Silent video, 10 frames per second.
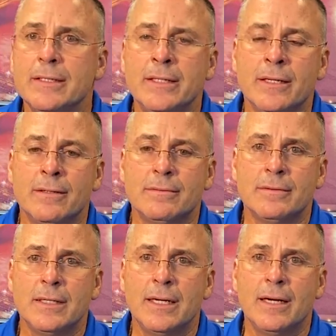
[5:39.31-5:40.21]
you know,
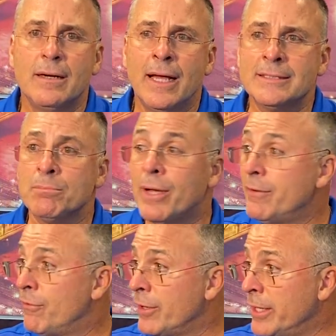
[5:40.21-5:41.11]
uh, hasn't played
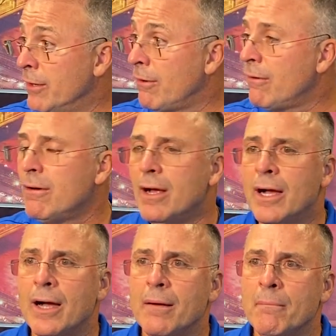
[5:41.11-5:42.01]
for a year,
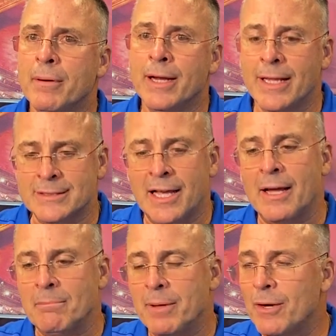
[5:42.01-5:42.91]
um, but has
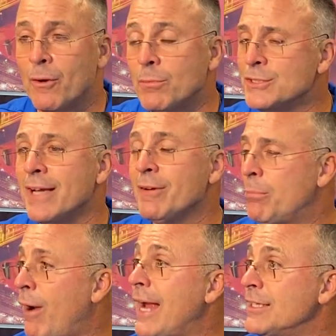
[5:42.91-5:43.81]
gotten better almost every
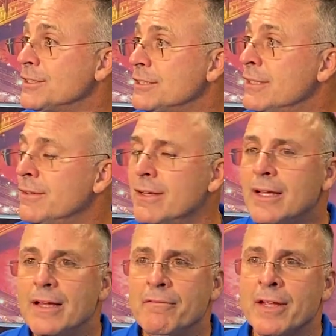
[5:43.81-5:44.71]
practice,
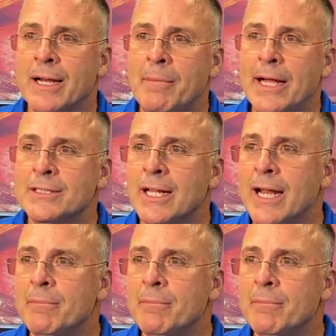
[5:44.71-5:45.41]
if you can imagine that.